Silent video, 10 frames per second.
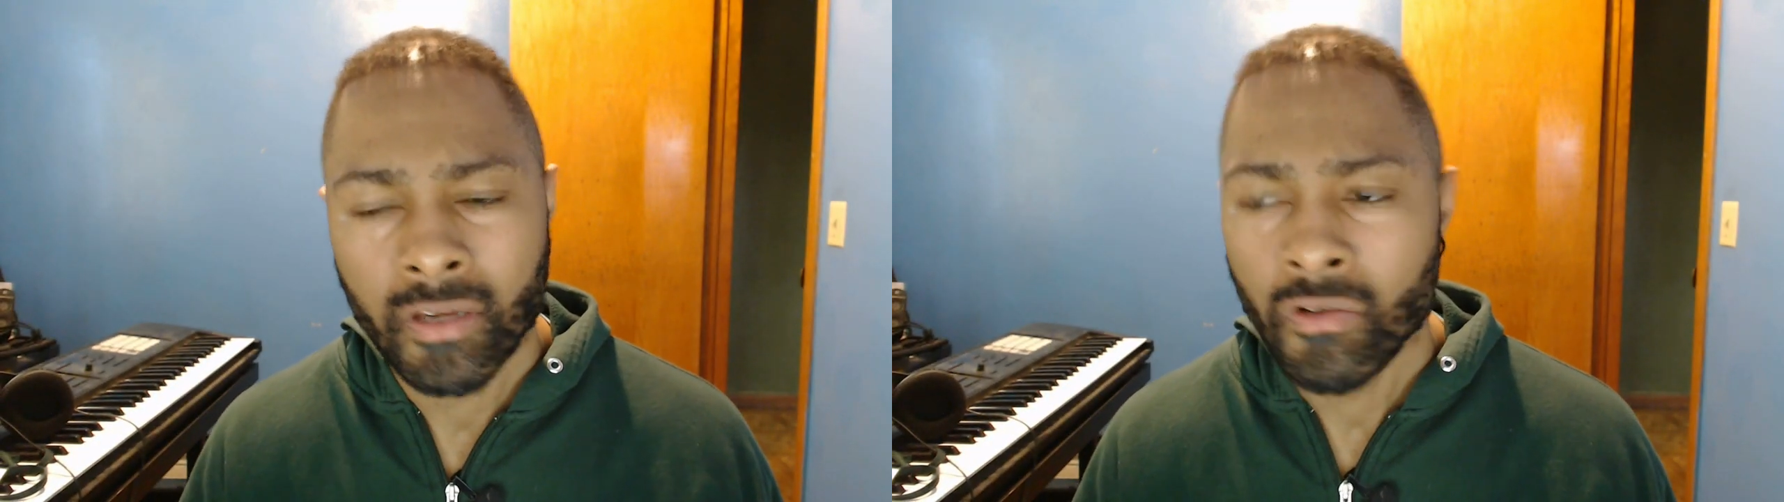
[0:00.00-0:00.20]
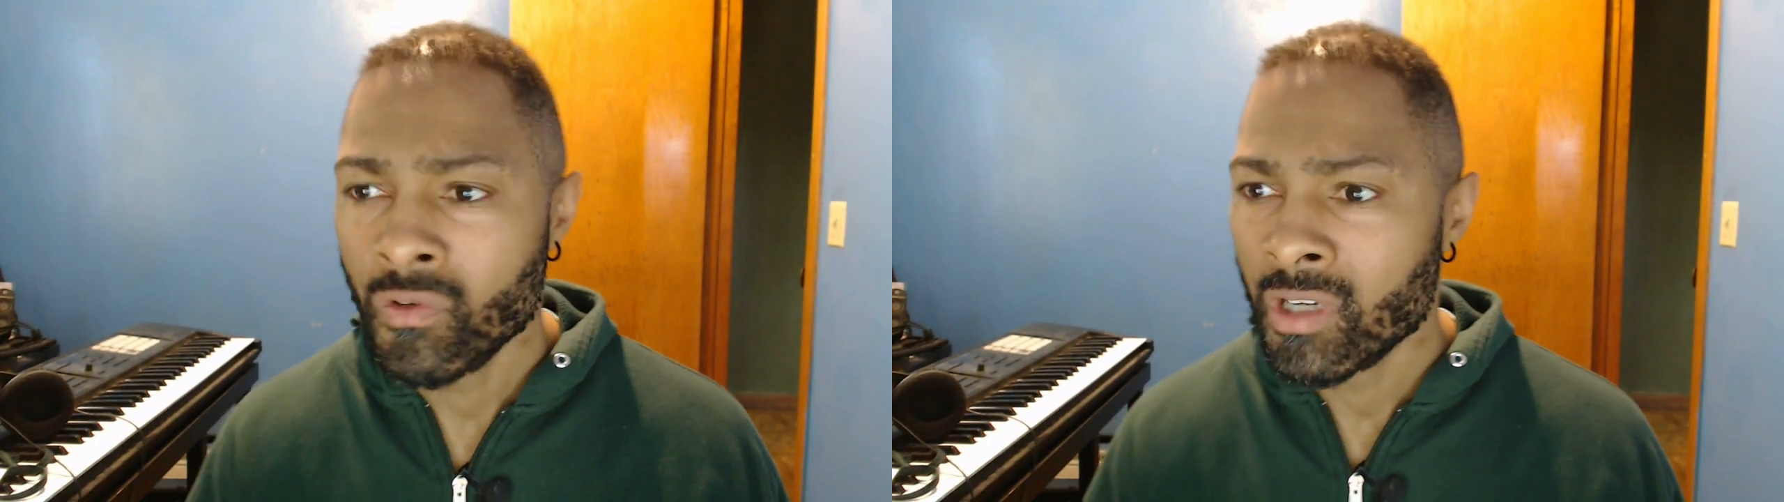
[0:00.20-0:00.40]

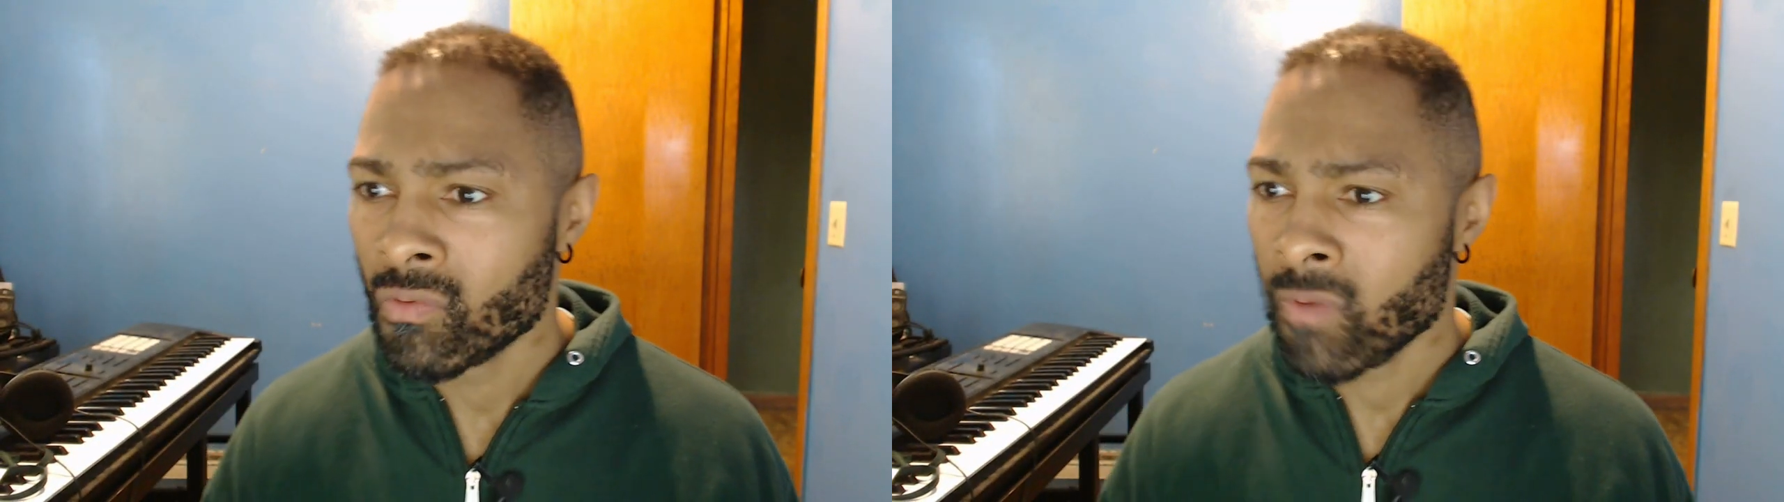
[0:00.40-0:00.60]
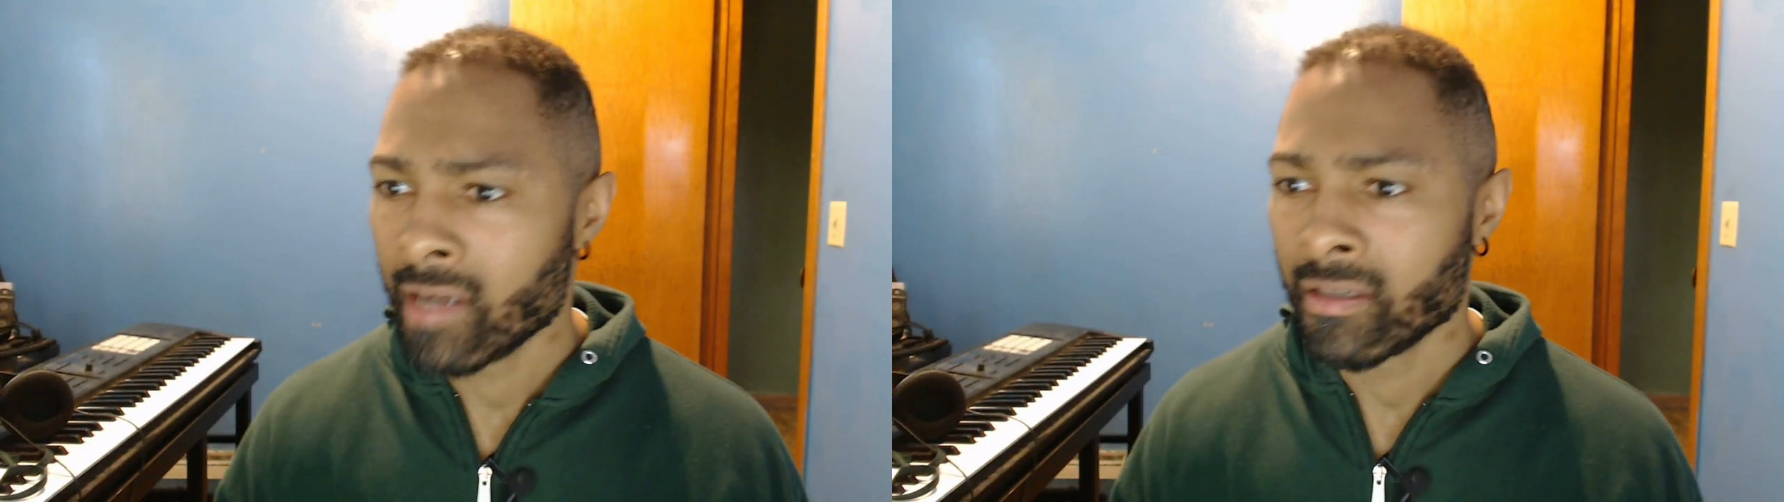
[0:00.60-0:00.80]
You
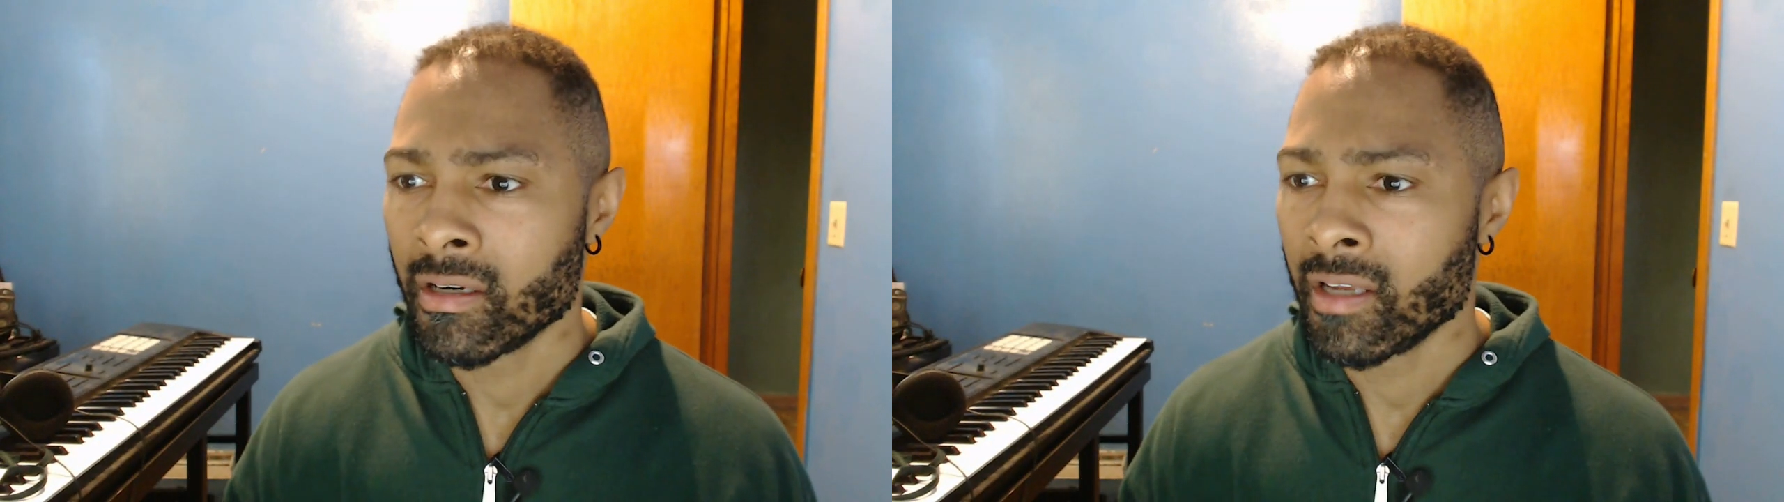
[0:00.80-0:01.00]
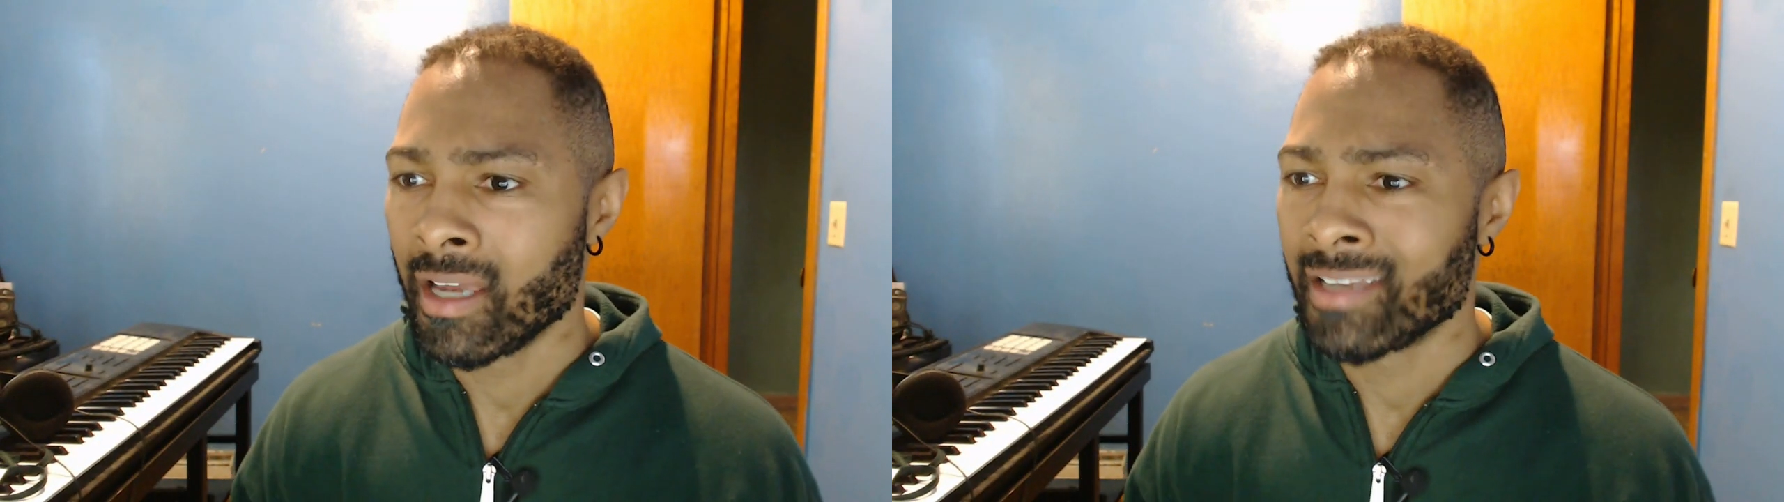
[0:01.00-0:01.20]
just watched
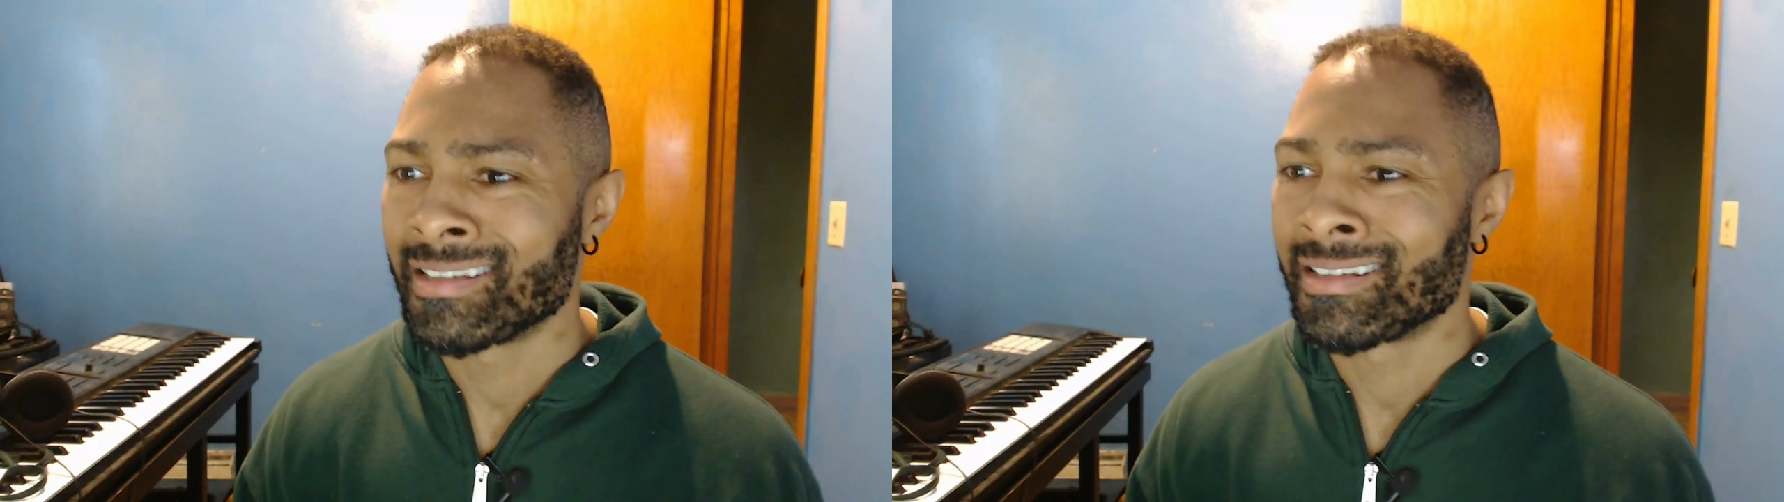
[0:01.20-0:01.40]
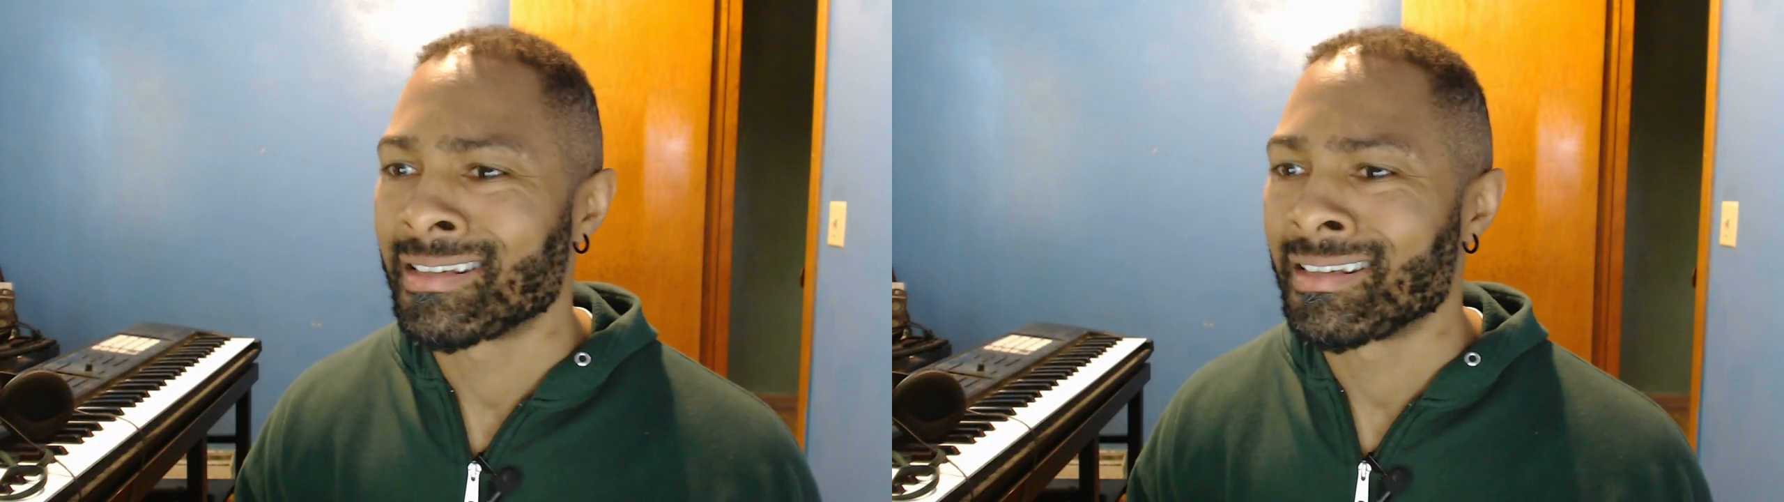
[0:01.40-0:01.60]
her get
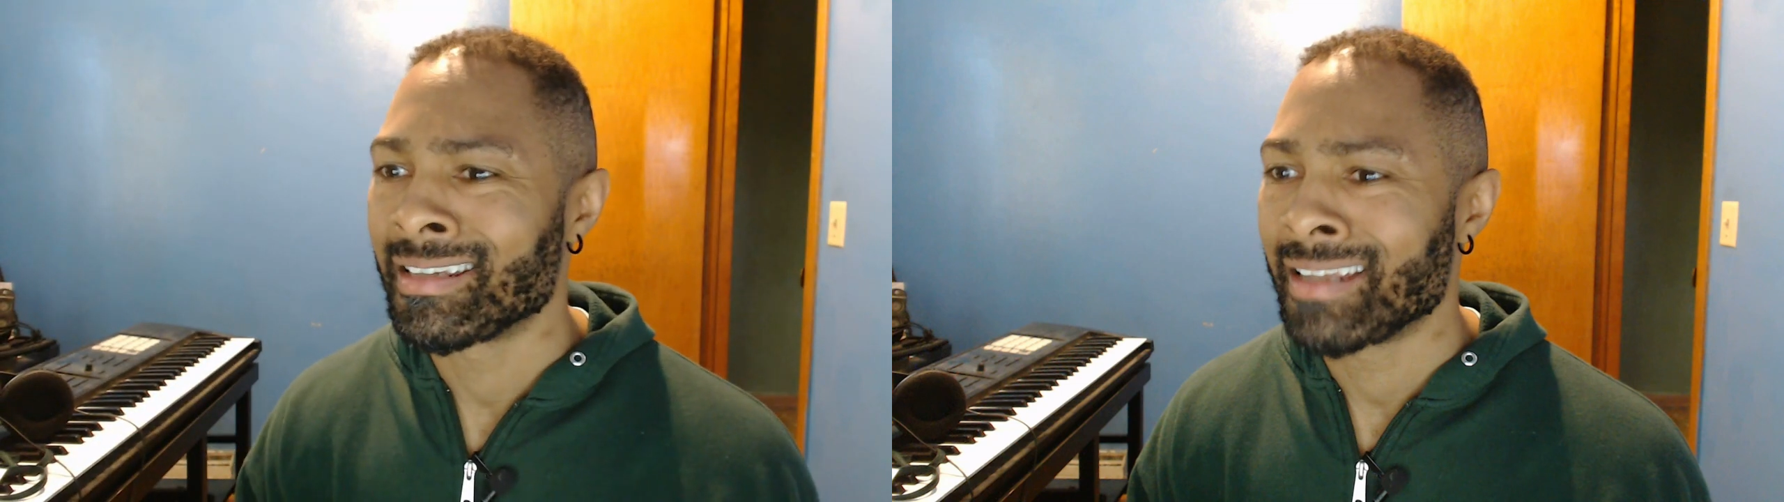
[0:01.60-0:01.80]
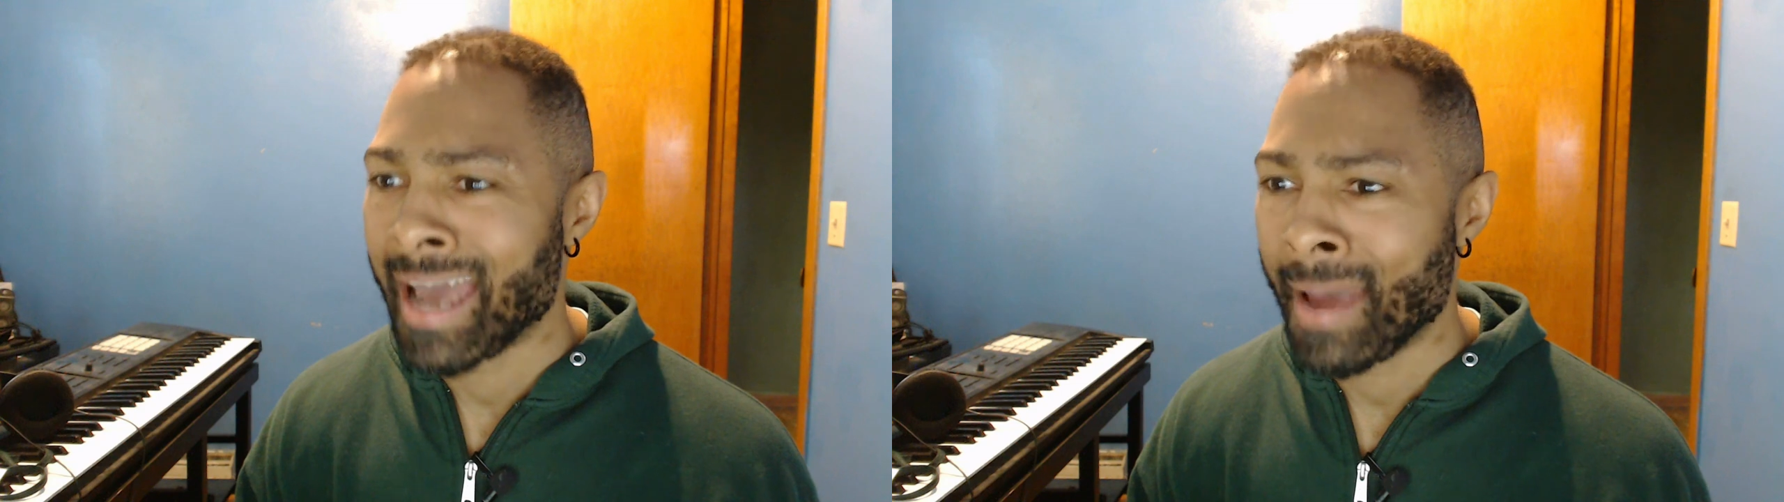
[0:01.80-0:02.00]

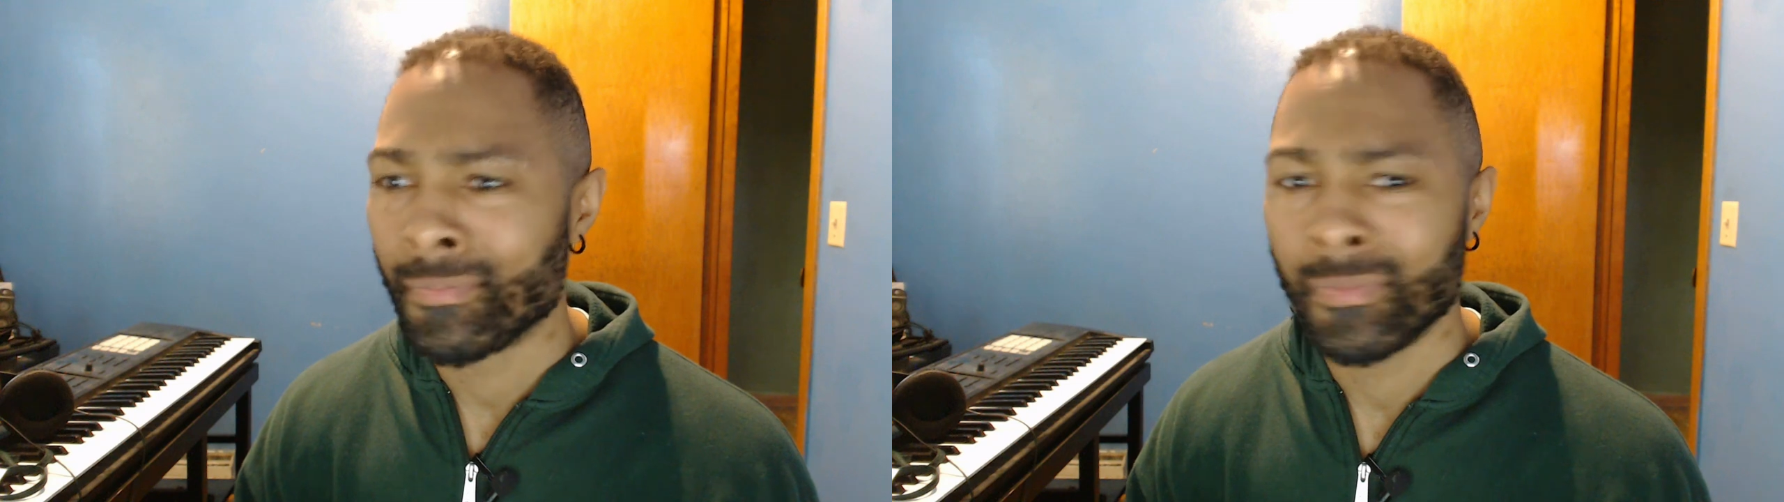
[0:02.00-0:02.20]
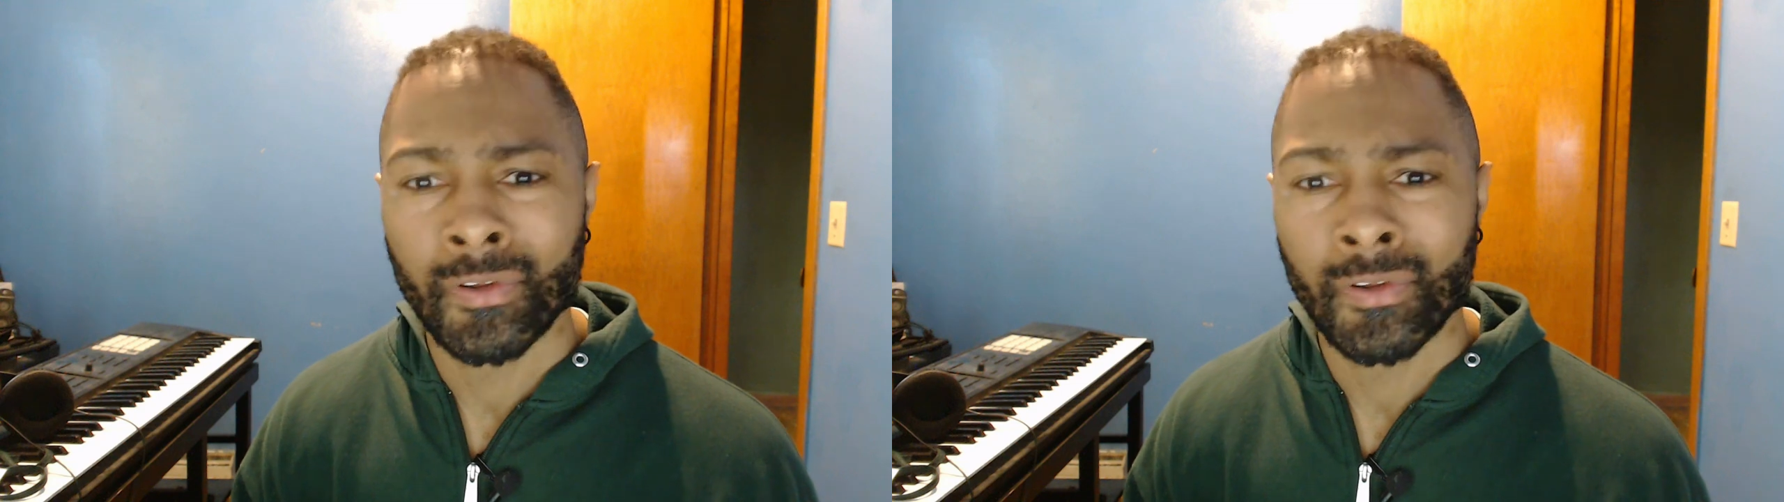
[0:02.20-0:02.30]
slapped